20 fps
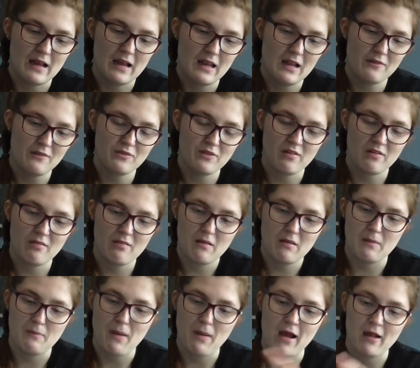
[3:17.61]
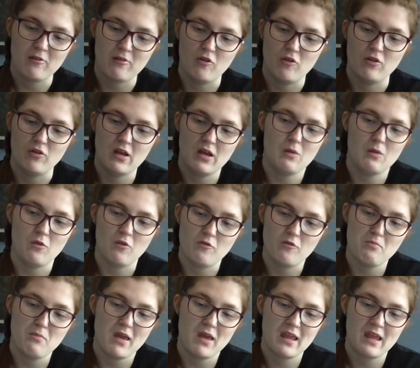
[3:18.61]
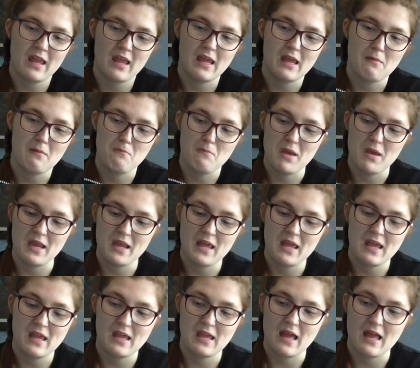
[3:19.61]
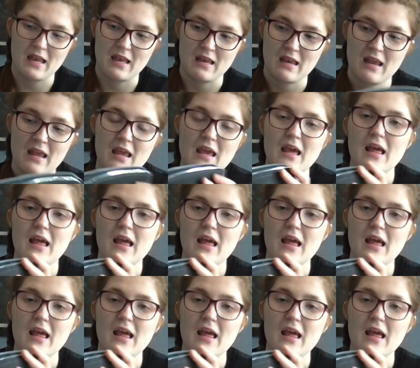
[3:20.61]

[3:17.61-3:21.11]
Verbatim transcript: I love this, the pattern on it with Mickey and Minnie, and